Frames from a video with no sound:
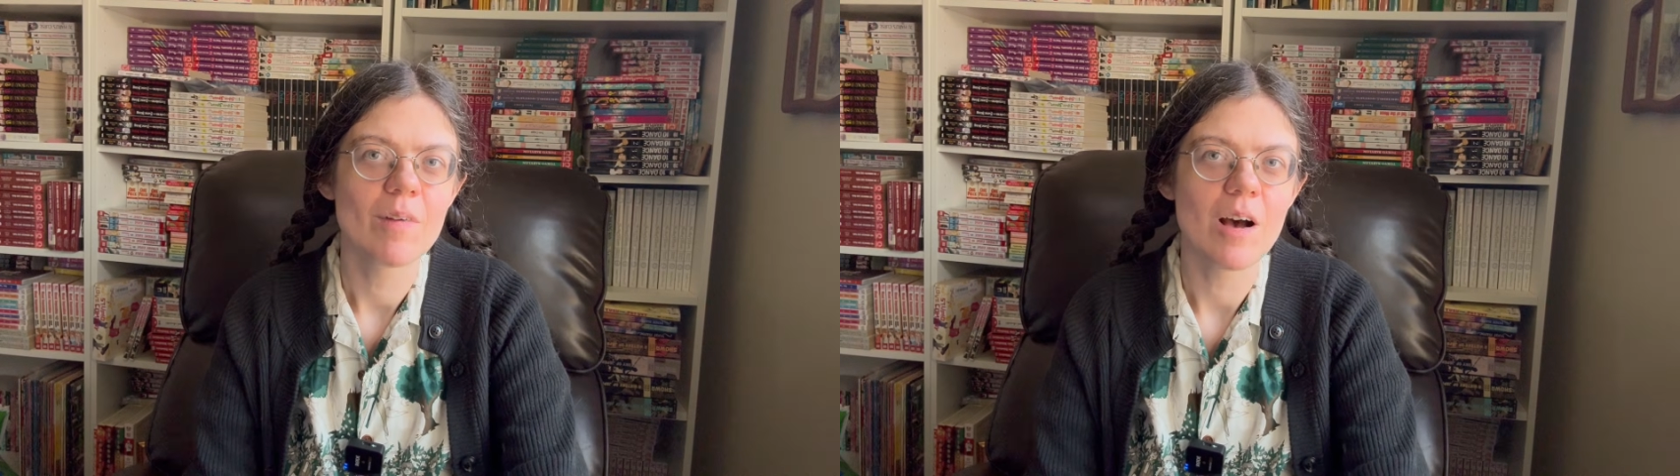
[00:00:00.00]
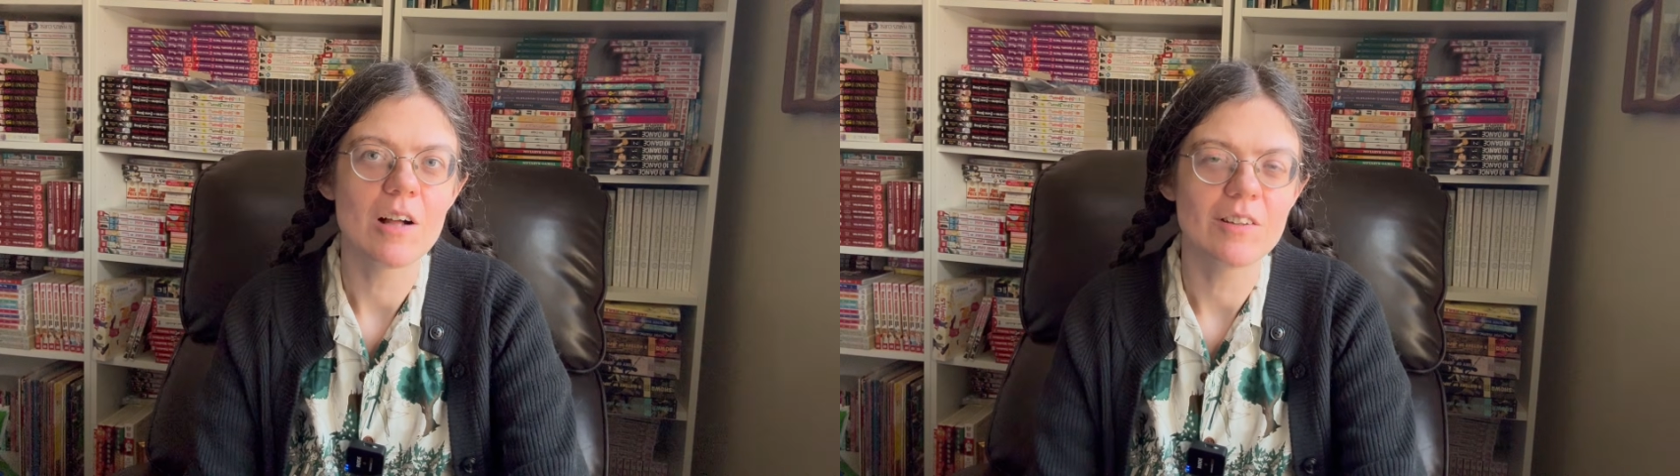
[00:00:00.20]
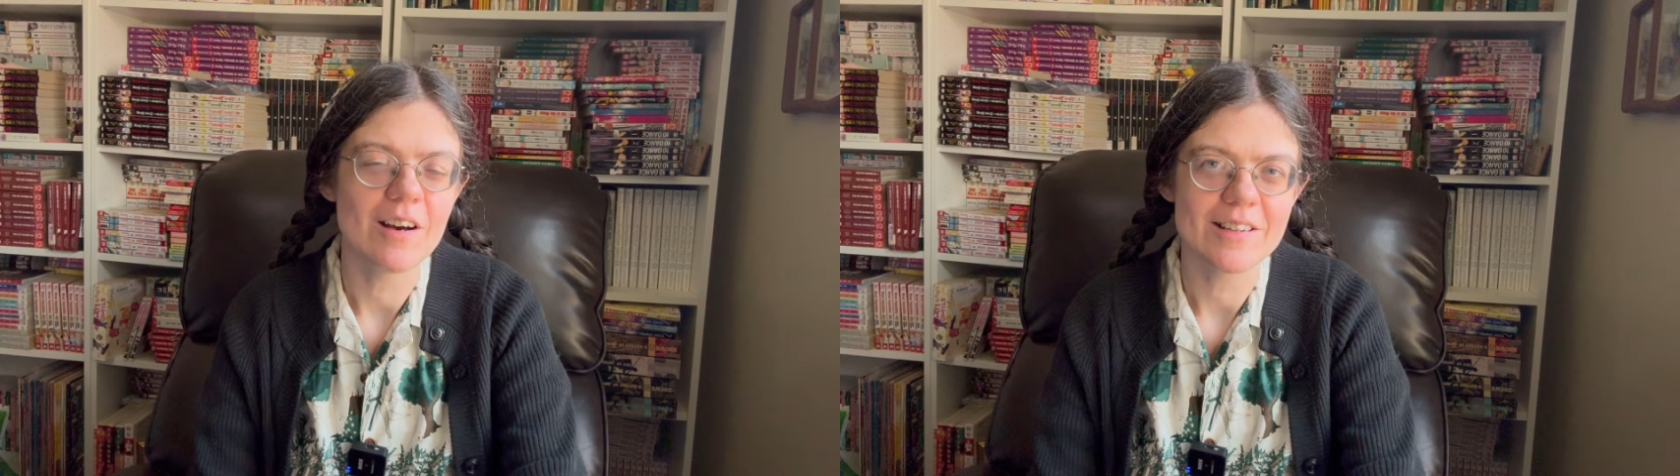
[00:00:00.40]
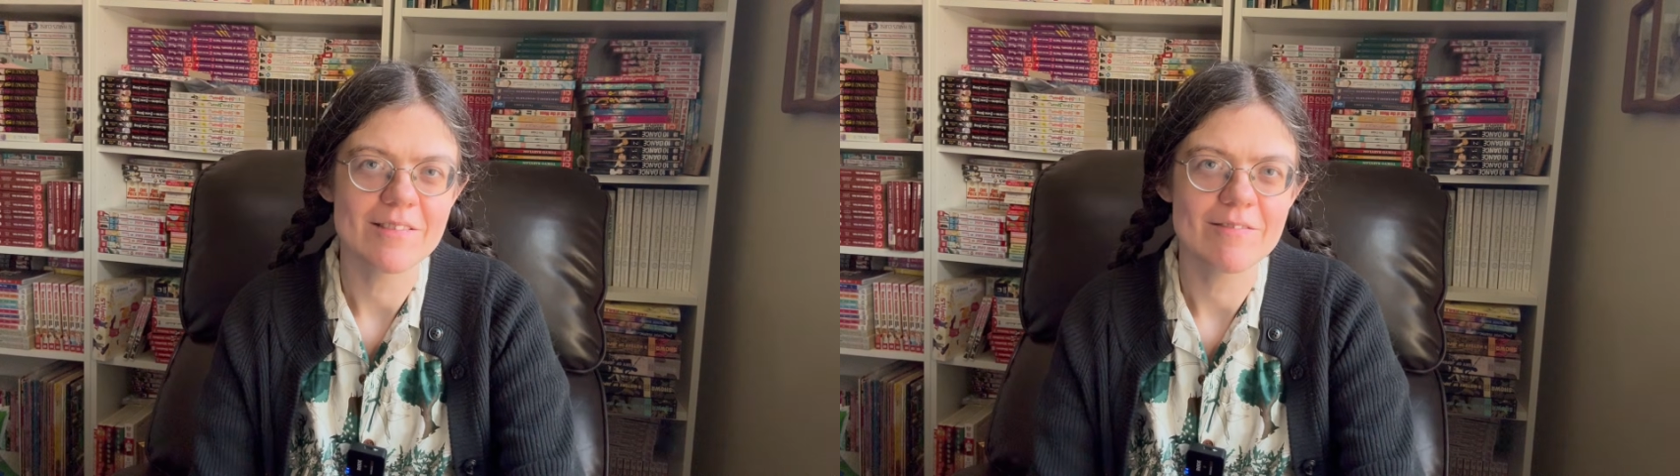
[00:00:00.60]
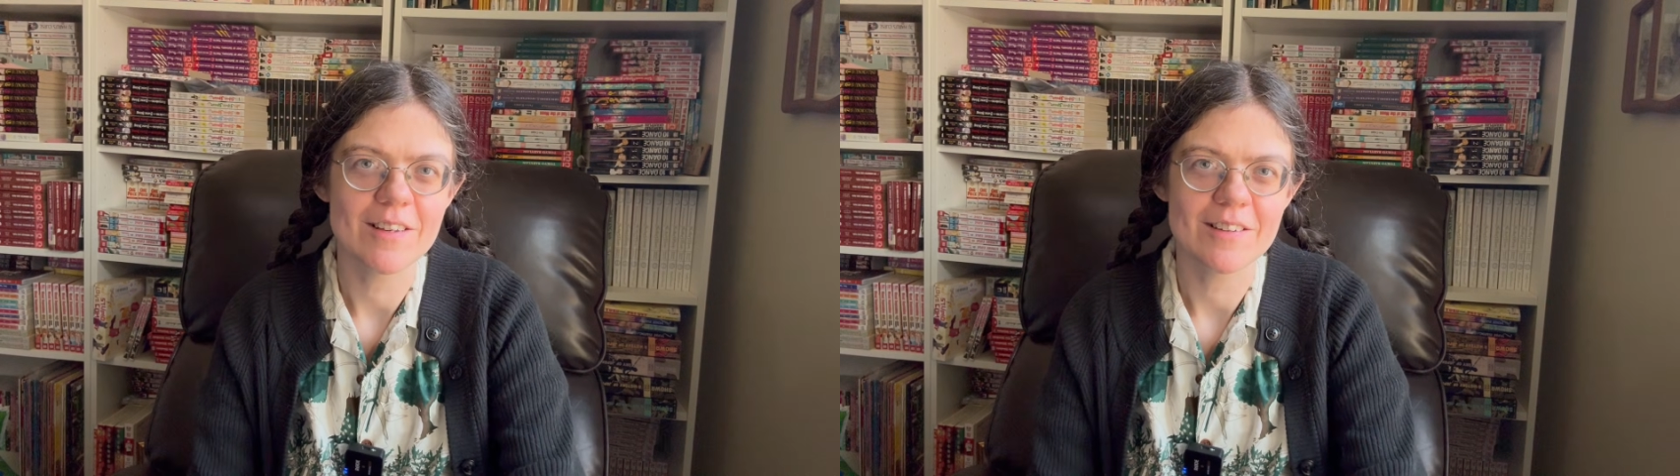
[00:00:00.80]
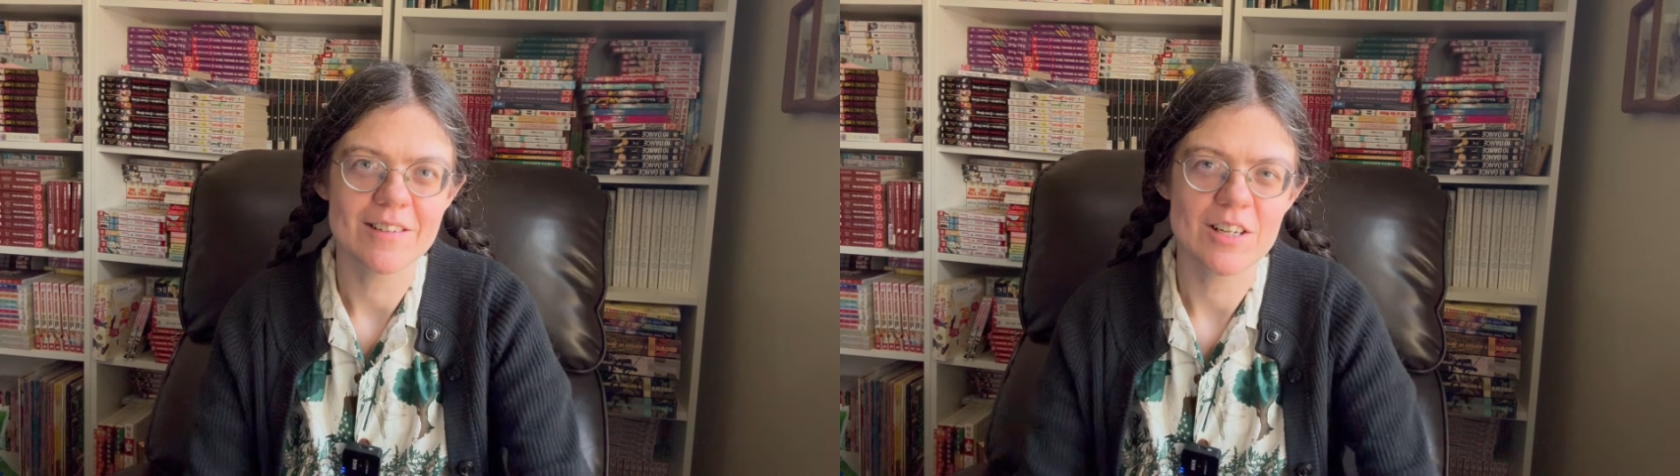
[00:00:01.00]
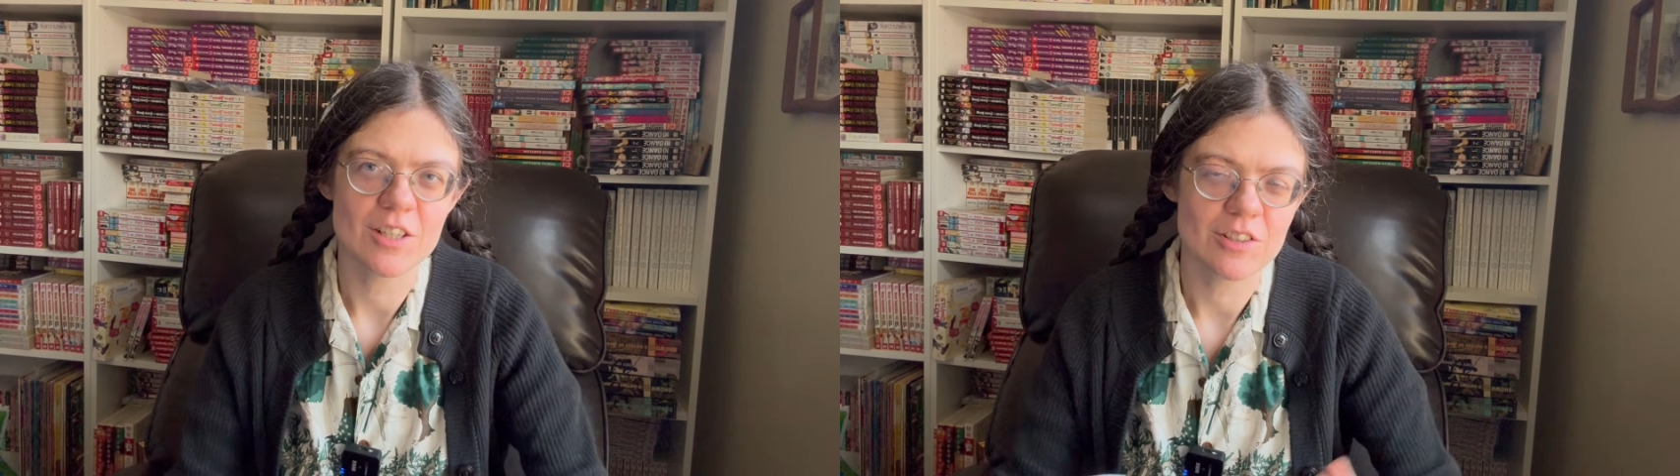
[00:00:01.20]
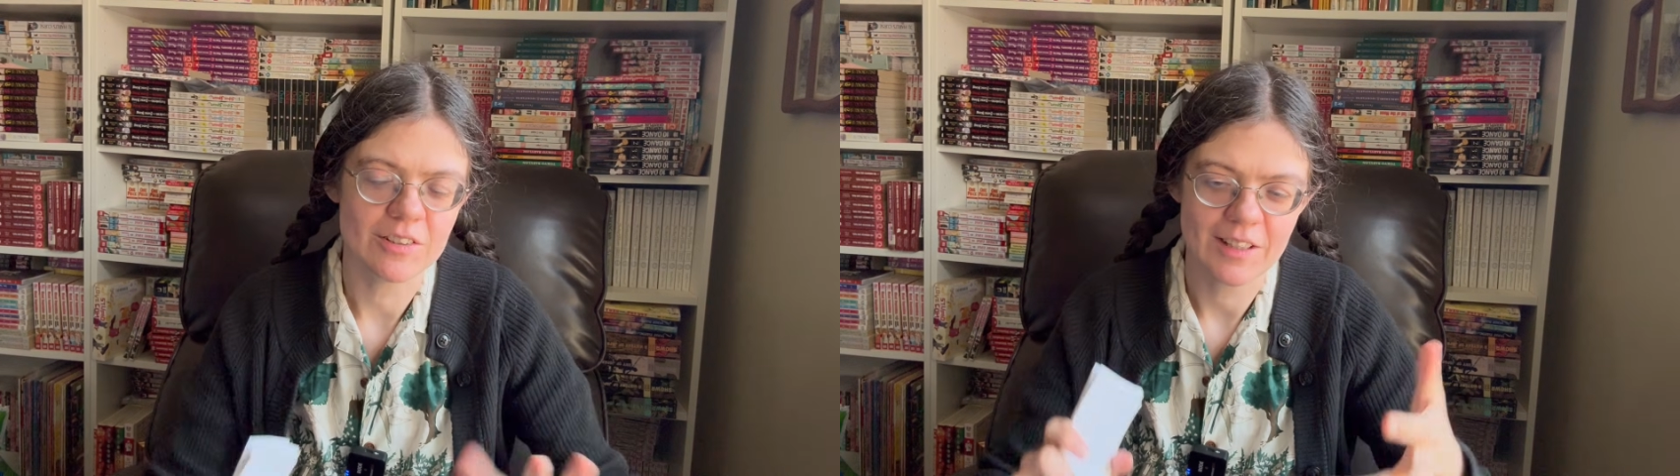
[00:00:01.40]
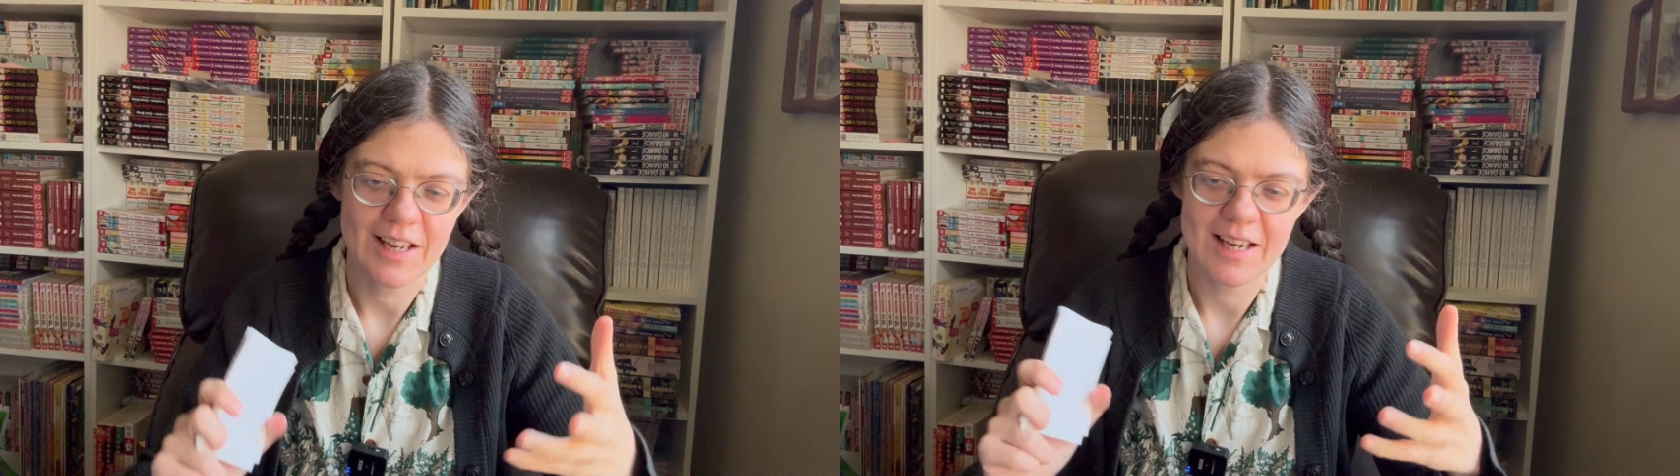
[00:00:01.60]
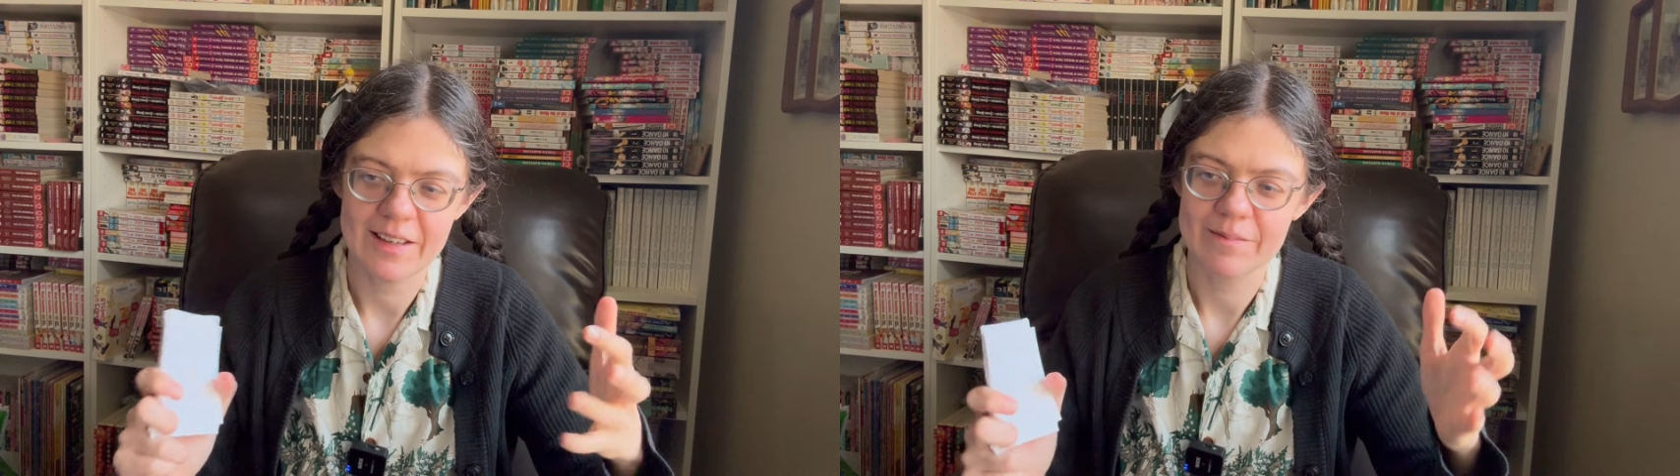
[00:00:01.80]
A lot of their initial,
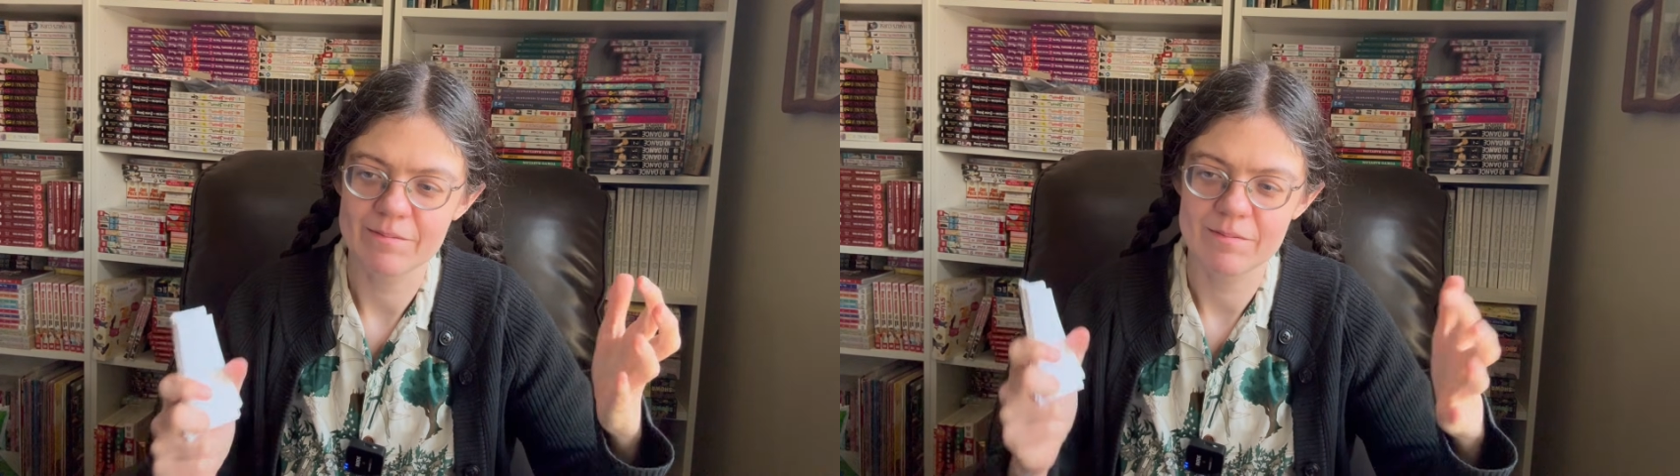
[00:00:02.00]
like,